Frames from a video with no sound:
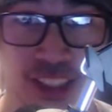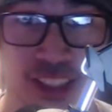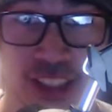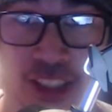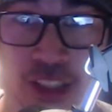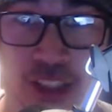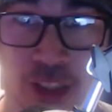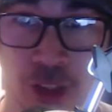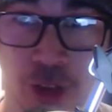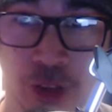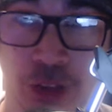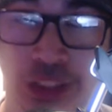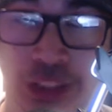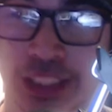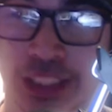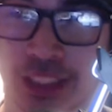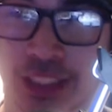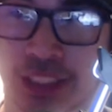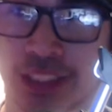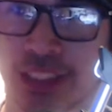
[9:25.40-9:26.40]

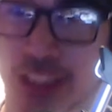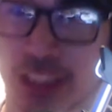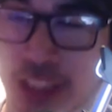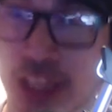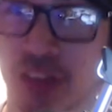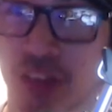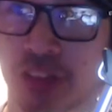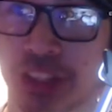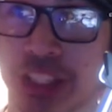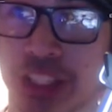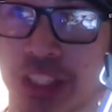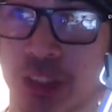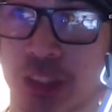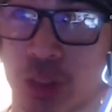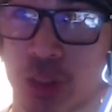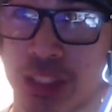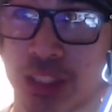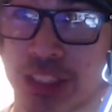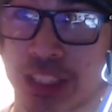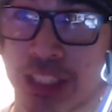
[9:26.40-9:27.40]
Luz's love
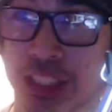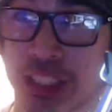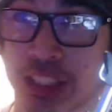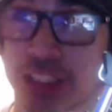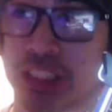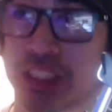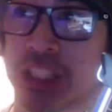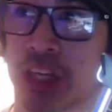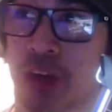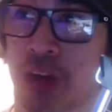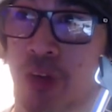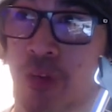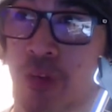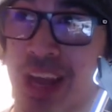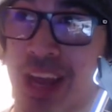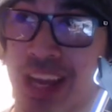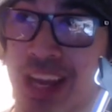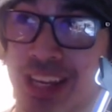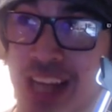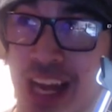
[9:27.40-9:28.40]
interest in this show,
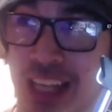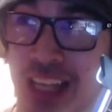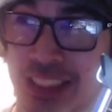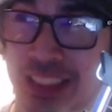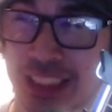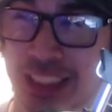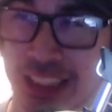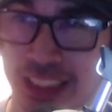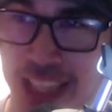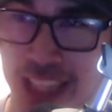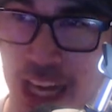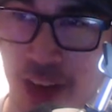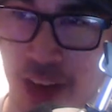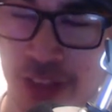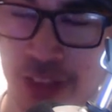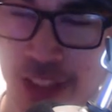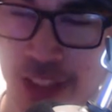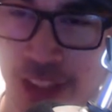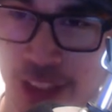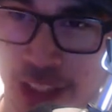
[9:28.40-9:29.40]
and she's
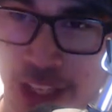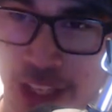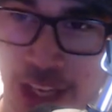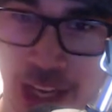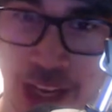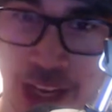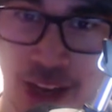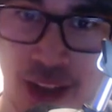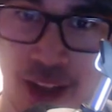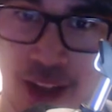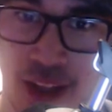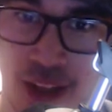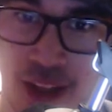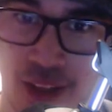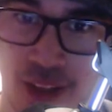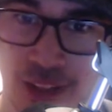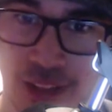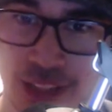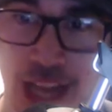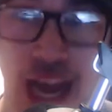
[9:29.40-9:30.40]
definitely
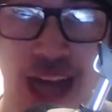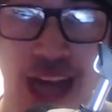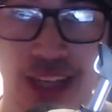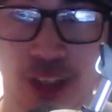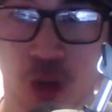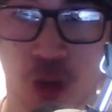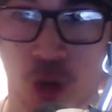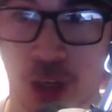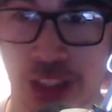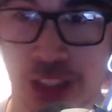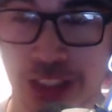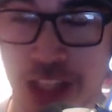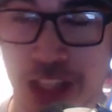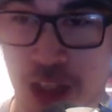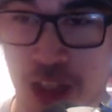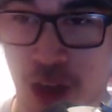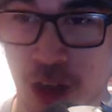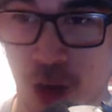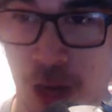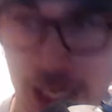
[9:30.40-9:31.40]
not crushing on
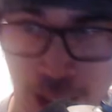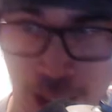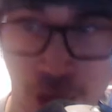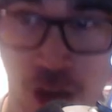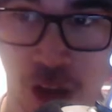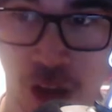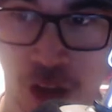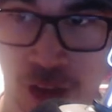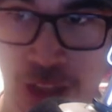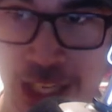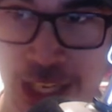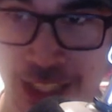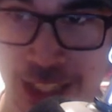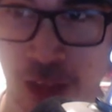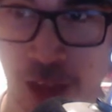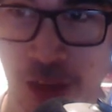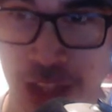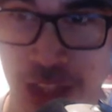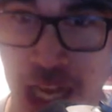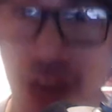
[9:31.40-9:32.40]
her at all. Like,
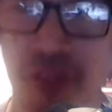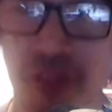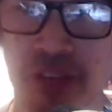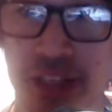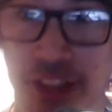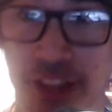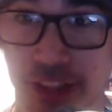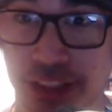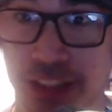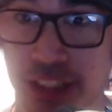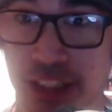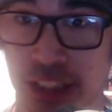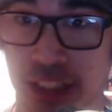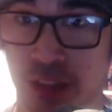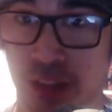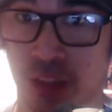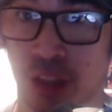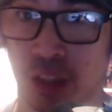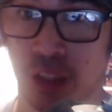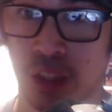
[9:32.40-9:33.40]
they're definitely
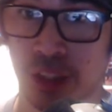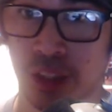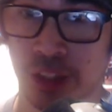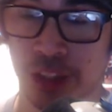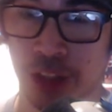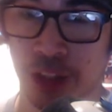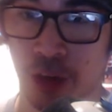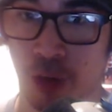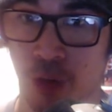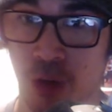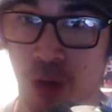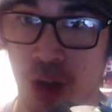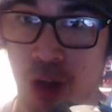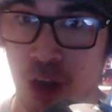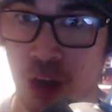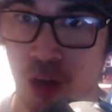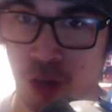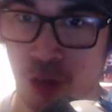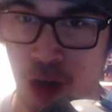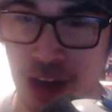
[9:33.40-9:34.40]
just, you know,
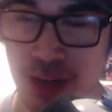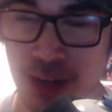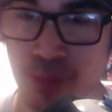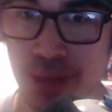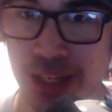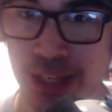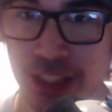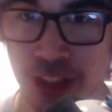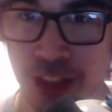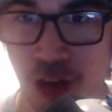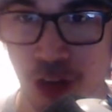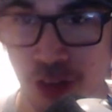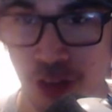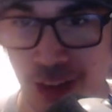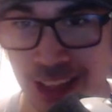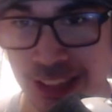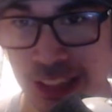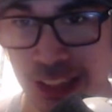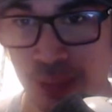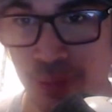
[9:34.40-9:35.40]
frenemies who
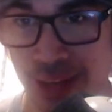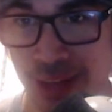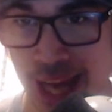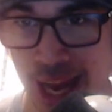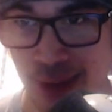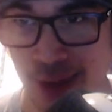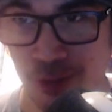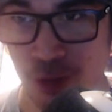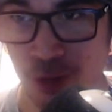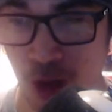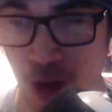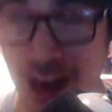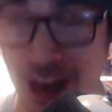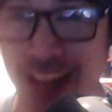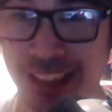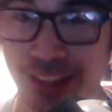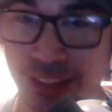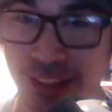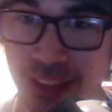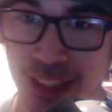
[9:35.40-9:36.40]
eventually became
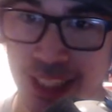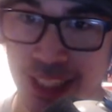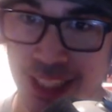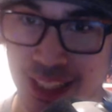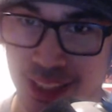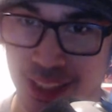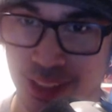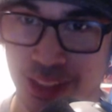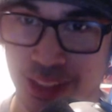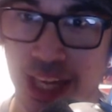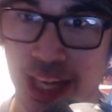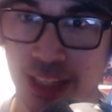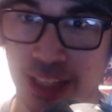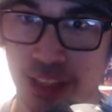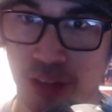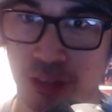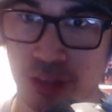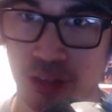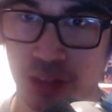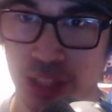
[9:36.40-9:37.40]
friends. Yeah, they're
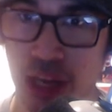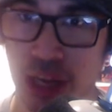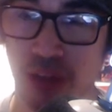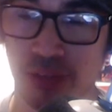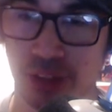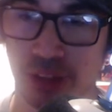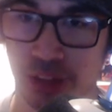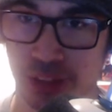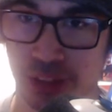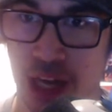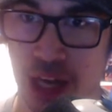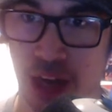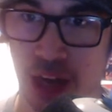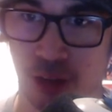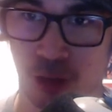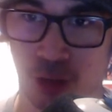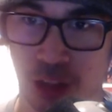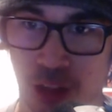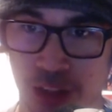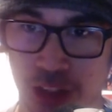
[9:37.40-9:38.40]
definitely not
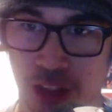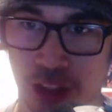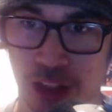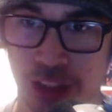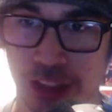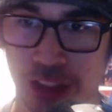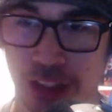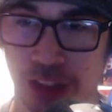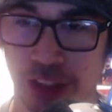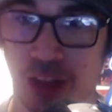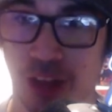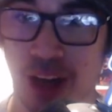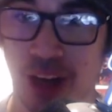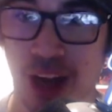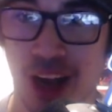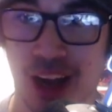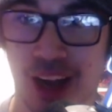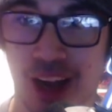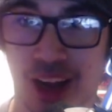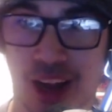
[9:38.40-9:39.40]
crushing on each other.
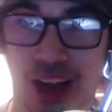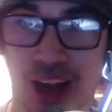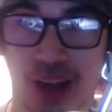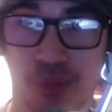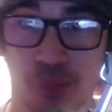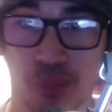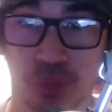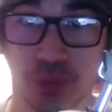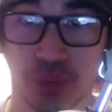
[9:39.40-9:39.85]
It's